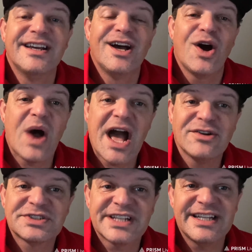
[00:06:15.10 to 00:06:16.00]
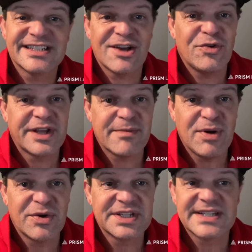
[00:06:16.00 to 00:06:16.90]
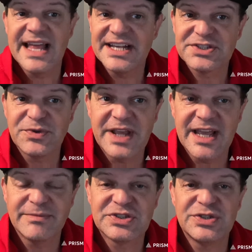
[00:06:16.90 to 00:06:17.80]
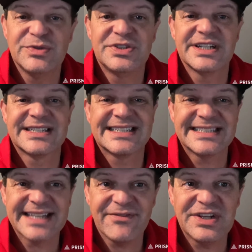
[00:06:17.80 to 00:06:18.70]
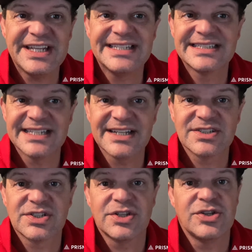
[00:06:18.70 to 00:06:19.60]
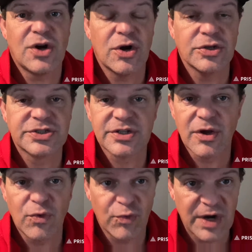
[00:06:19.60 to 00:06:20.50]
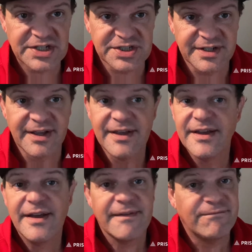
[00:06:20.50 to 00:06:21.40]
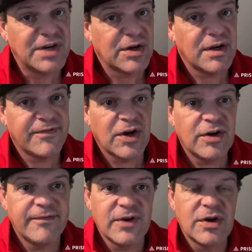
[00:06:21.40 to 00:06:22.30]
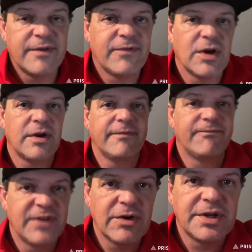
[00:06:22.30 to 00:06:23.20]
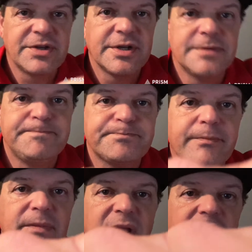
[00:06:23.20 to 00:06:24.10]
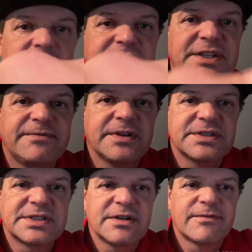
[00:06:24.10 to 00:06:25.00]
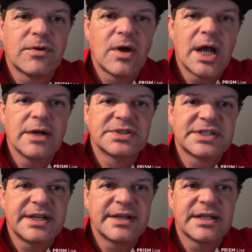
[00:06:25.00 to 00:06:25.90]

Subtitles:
Ohio State is holding opponents' last 3 games to just 76 yards rushing. Very, very, very, very, very good defense there for Ohio State.